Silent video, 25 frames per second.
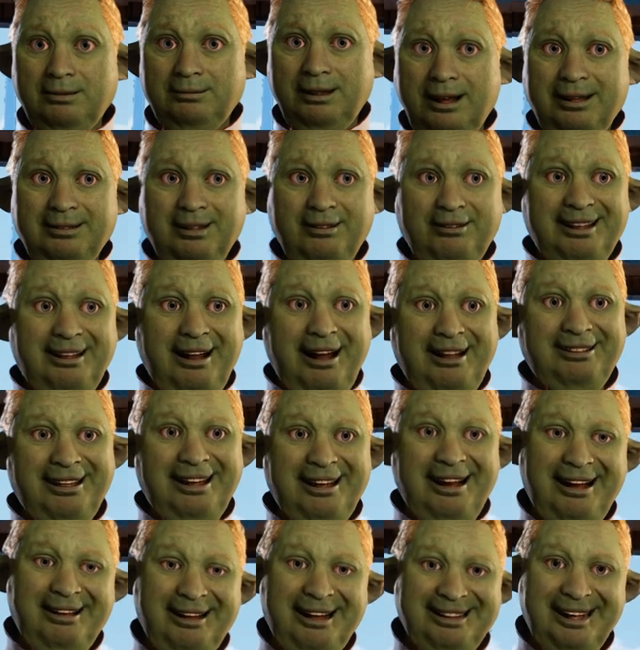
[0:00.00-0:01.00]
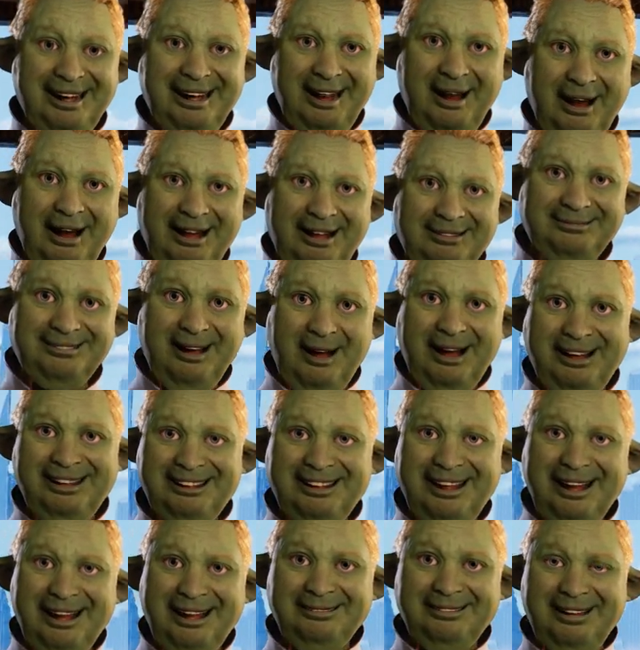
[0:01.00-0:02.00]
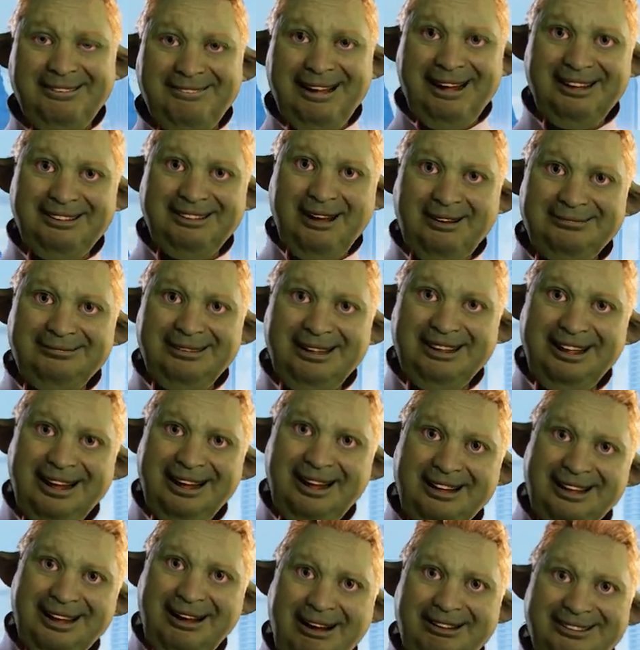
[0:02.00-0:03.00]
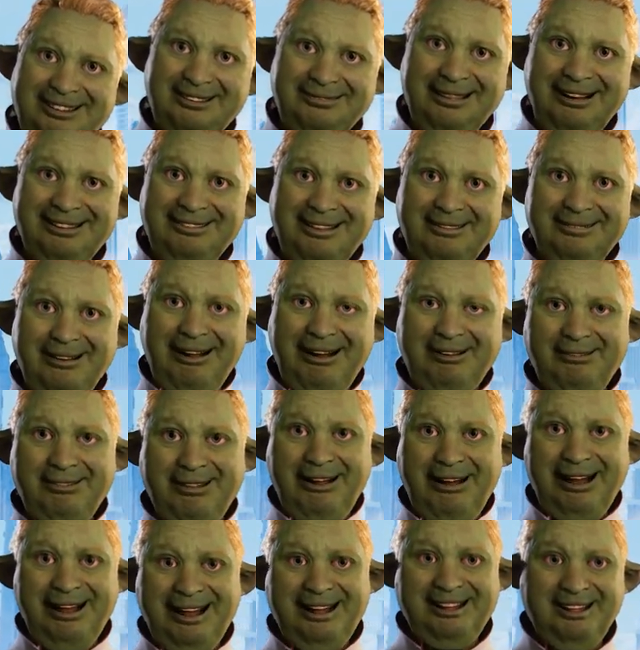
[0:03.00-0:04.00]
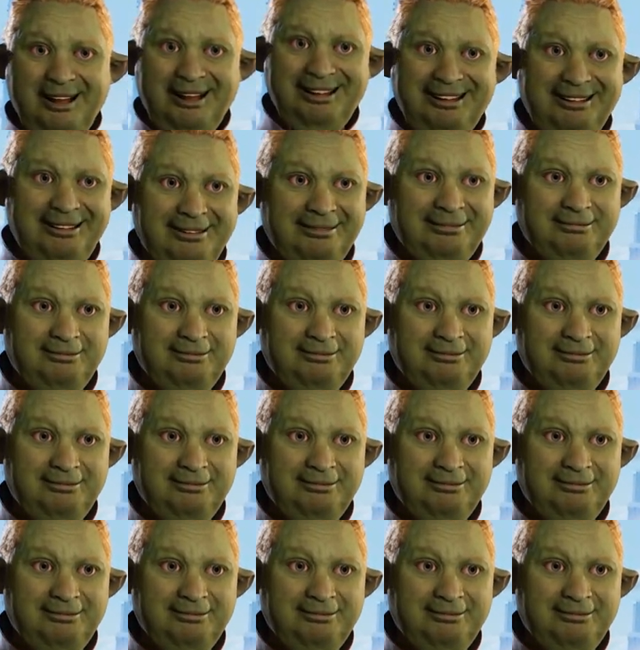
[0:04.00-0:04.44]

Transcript: me, what exactly do you hope to achieve with these superior instruments of annihilation?